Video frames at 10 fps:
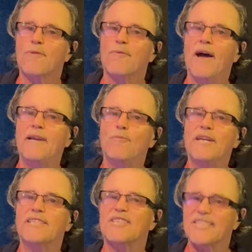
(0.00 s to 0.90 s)
right? We
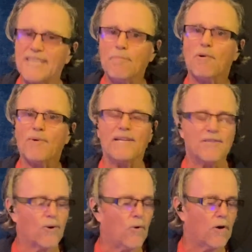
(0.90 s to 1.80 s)
can separate
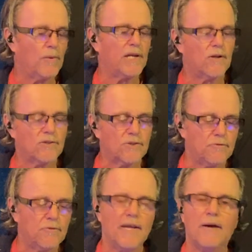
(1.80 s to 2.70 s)
the chord. We can also
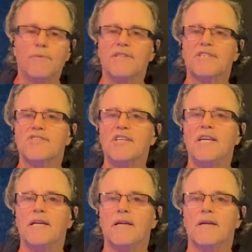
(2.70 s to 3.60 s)
do that with the
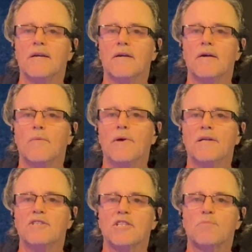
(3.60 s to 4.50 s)
C. We
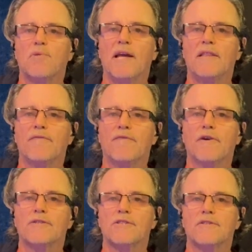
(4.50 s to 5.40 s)
can just play the
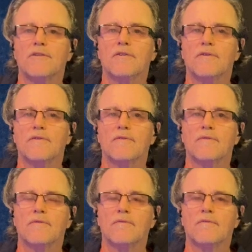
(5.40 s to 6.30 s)
first
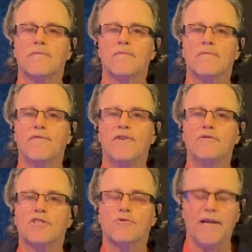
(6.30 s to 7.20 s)
few
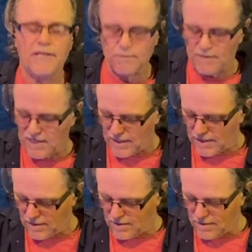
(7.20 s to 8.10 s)
strings,
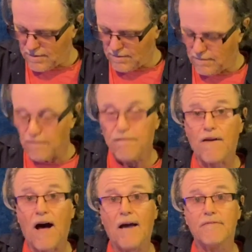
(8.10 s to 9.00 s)
meaning
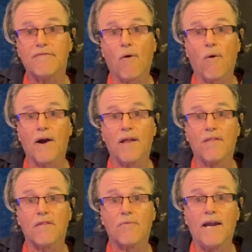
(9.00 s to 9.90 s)
5, 4,
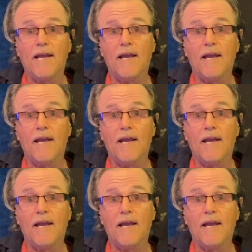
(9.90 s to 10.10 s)
and 3.